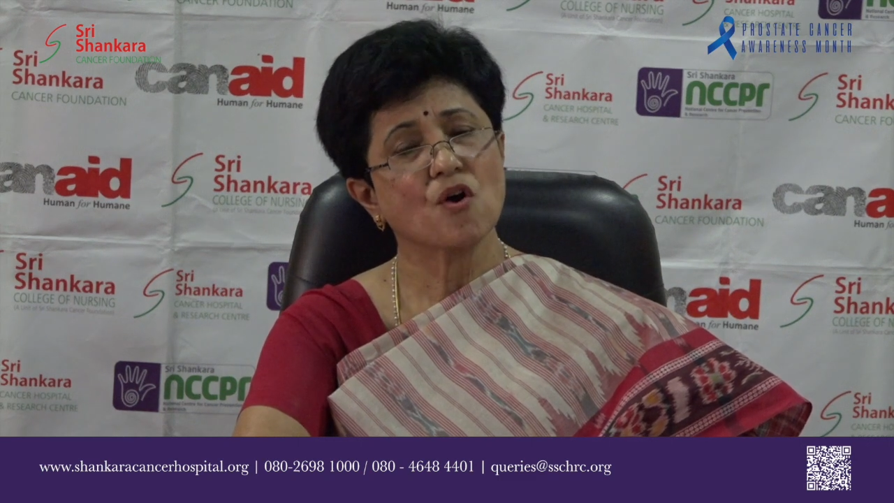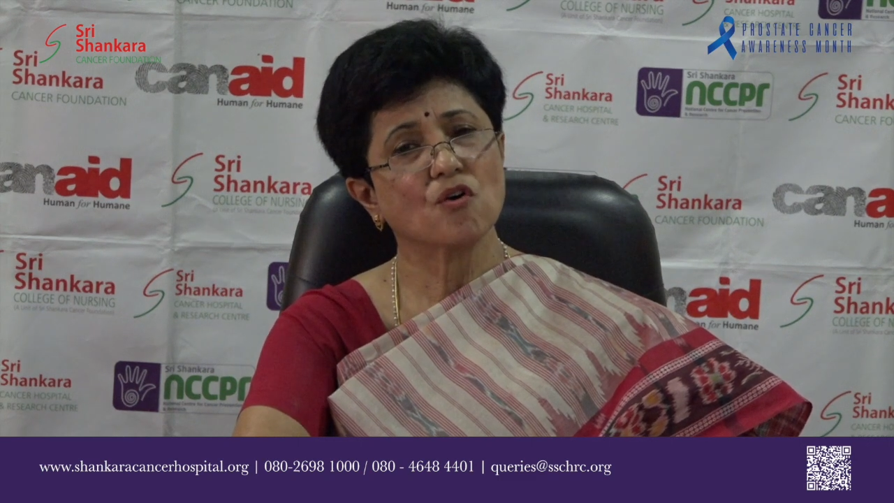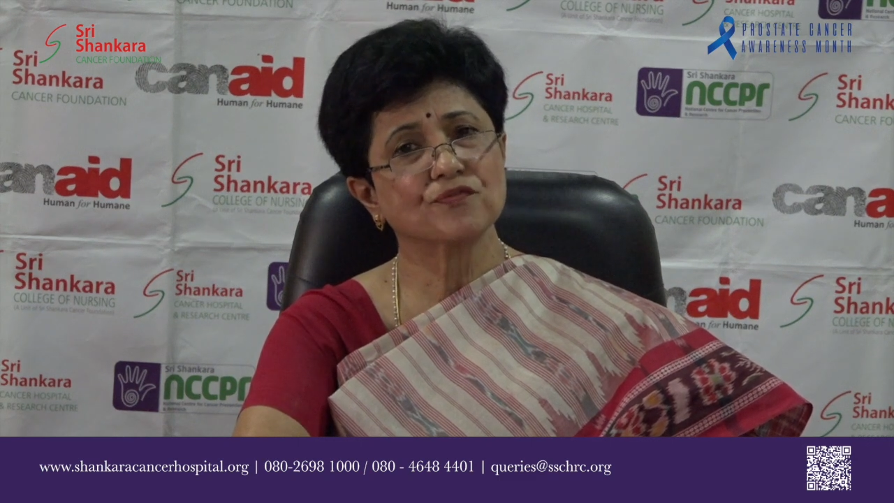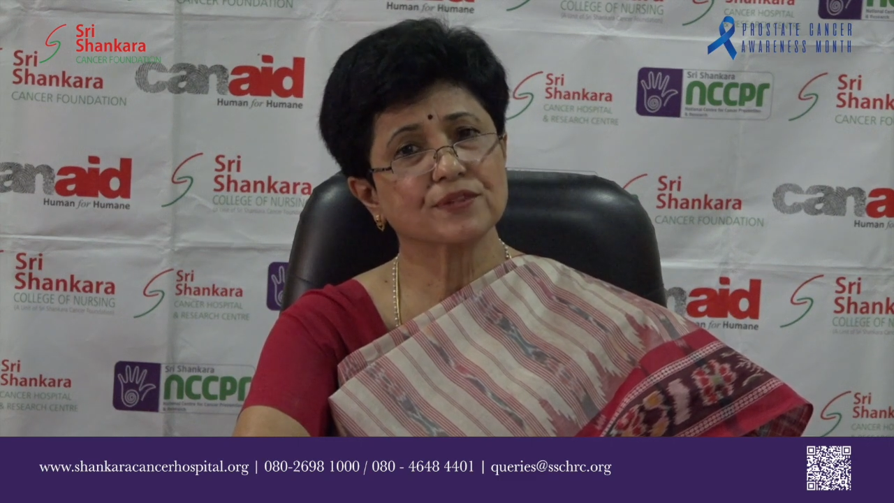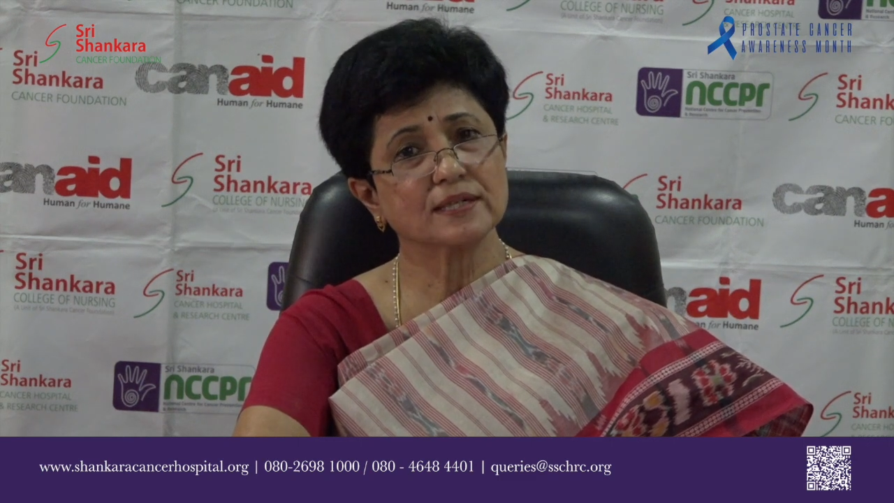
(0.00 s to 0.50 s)

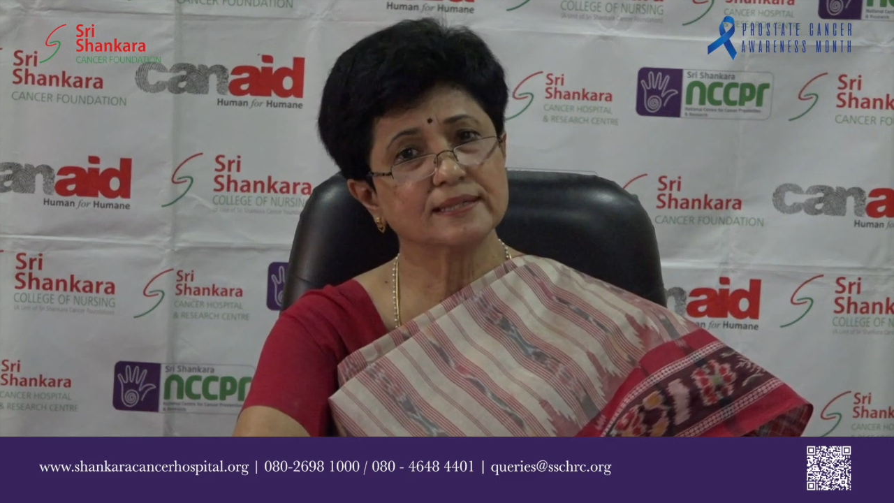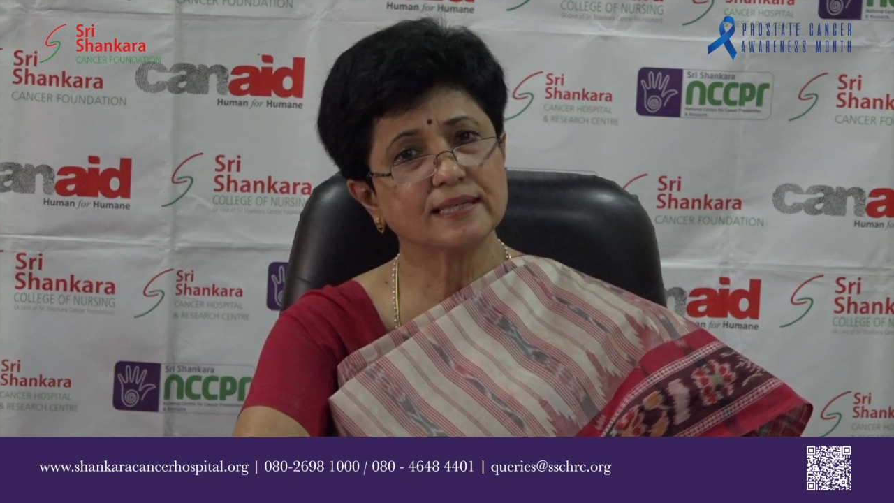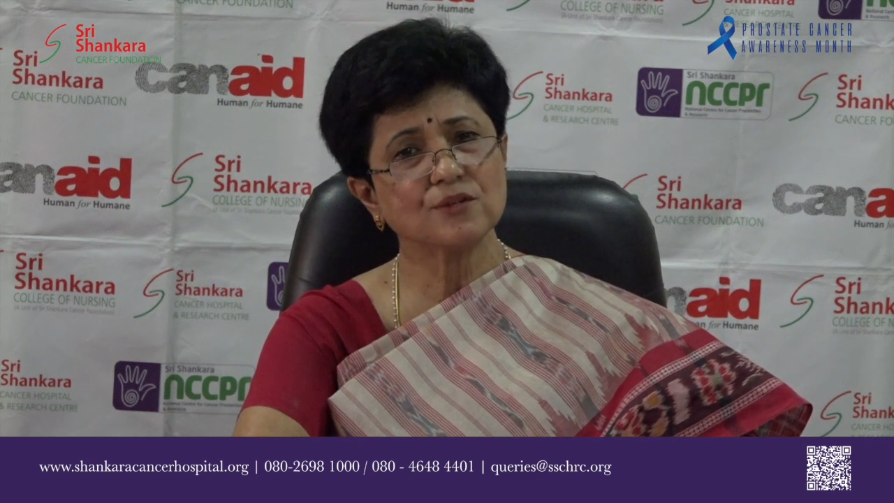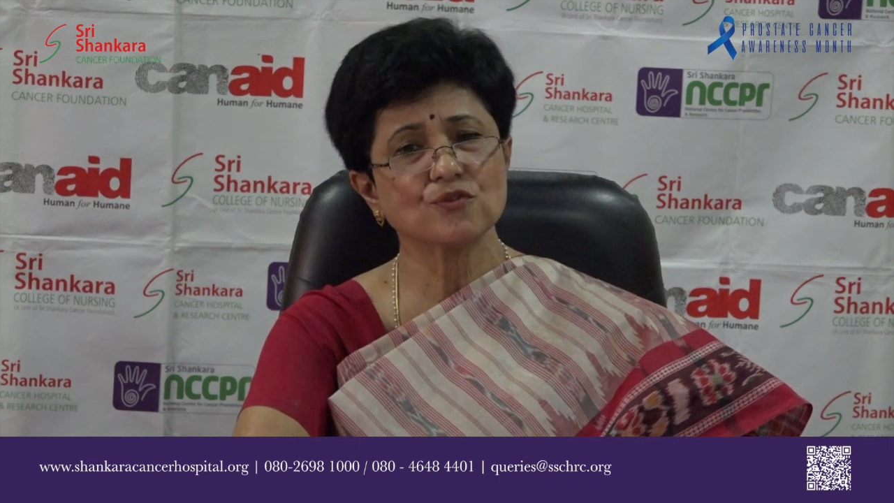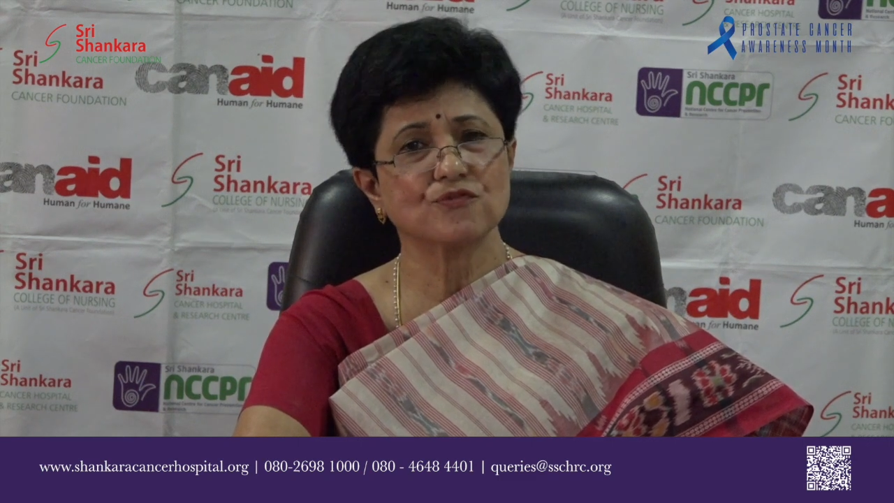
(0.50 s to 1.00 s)
of 30 to